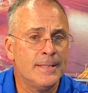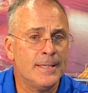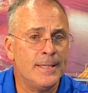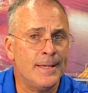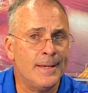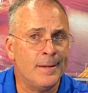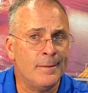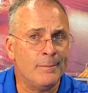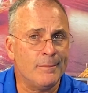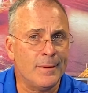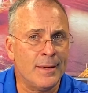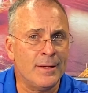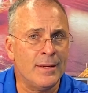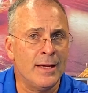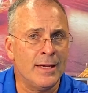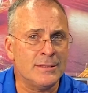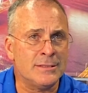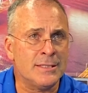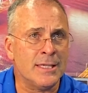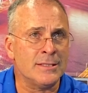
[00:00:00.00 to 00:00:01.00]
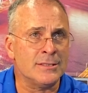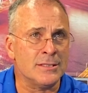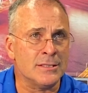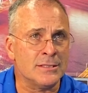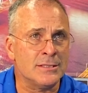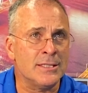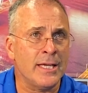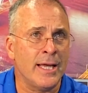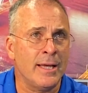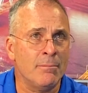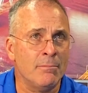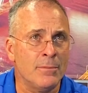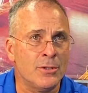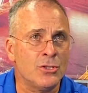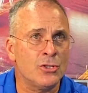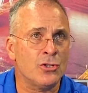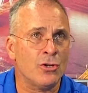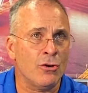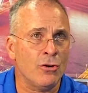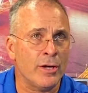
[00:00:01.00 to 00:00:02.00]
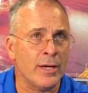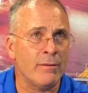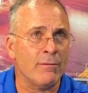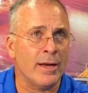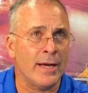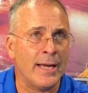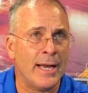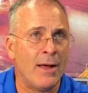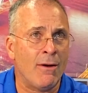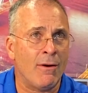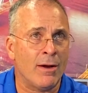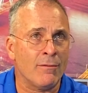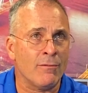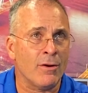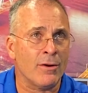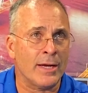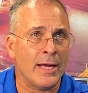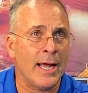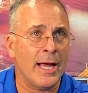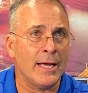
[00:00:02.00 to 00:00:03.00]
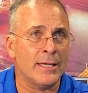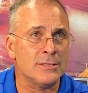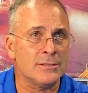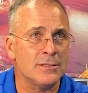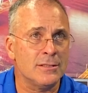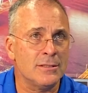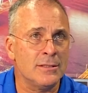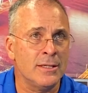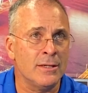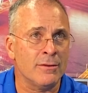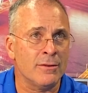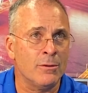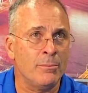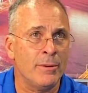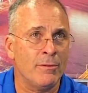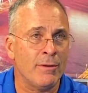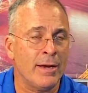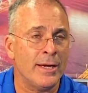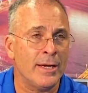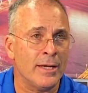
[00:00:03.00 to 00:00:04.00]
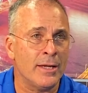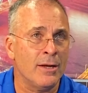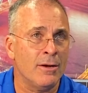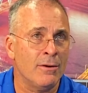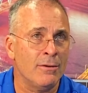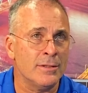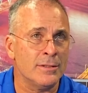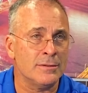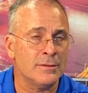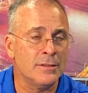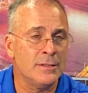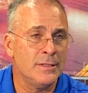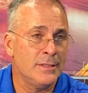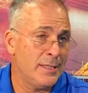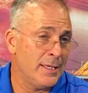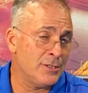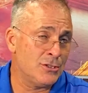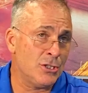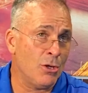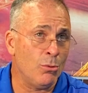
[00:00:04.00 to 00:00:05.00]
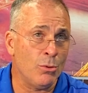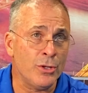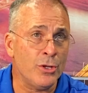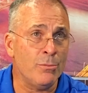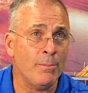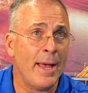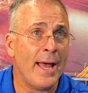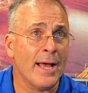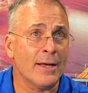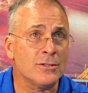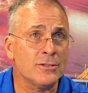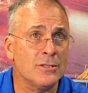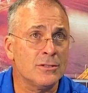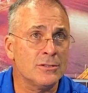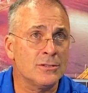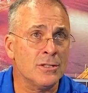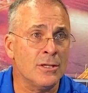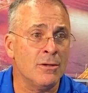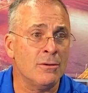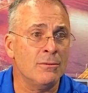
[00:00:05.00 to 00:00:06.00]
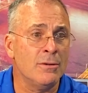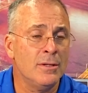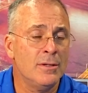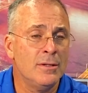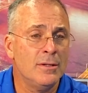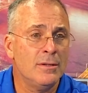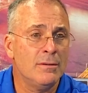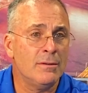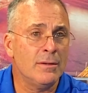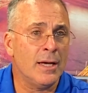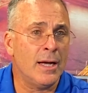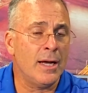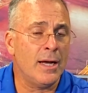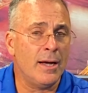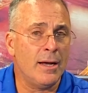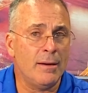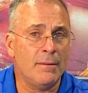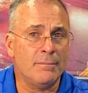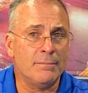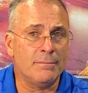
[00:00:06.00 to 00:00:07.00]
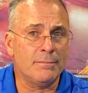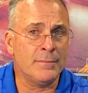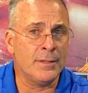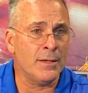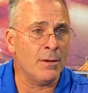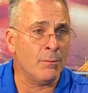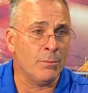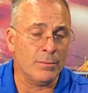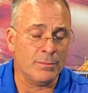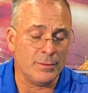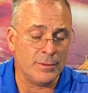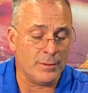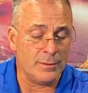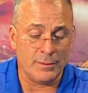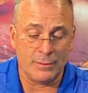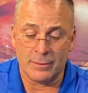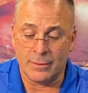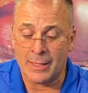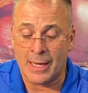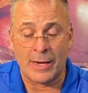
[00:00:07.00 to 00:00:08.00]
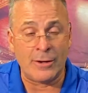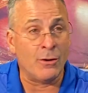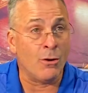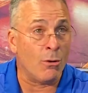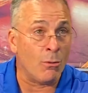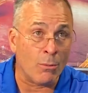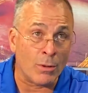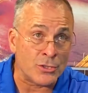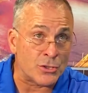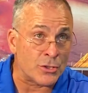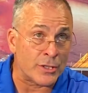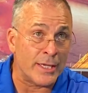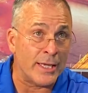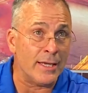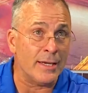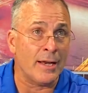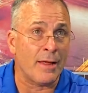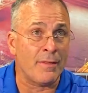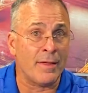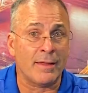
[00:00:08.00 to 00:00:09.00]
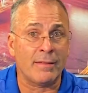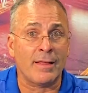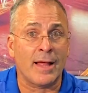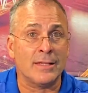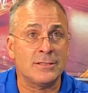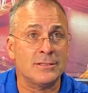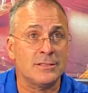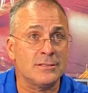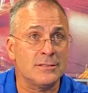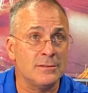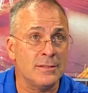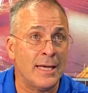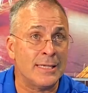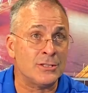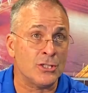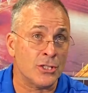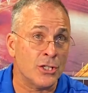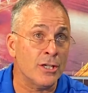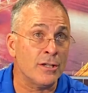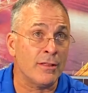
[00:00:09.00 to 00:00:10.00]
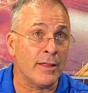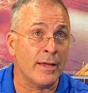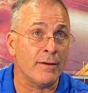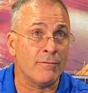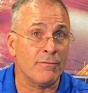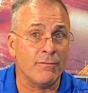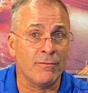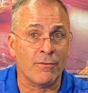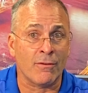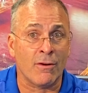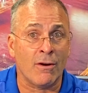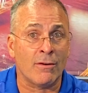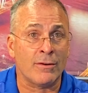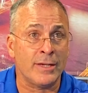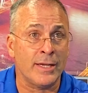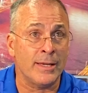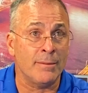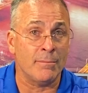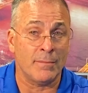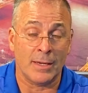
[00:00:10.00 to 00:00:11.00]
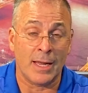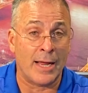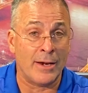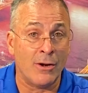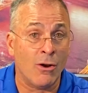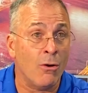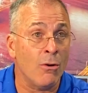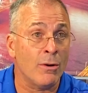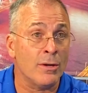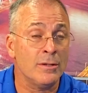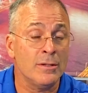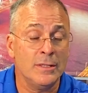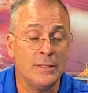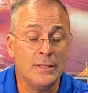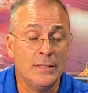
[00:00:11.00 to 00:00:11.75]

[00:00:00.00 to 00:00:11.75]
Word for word: um, I, I sense the same maturity right now out of our guys. You know, they'll be ready to go, and and so will UMass. So. Um, you know, not knowing what you're getting. I think that's that's a good thing for our team, not knowing.